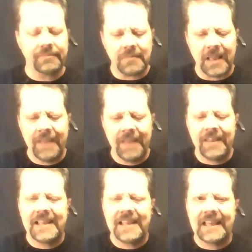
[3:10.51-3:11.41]
and then
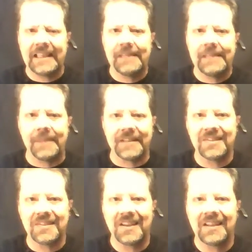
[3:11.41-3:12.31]
taking limits
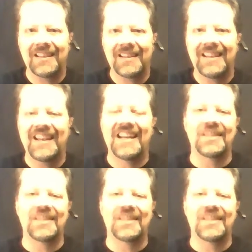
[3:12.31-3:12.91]
as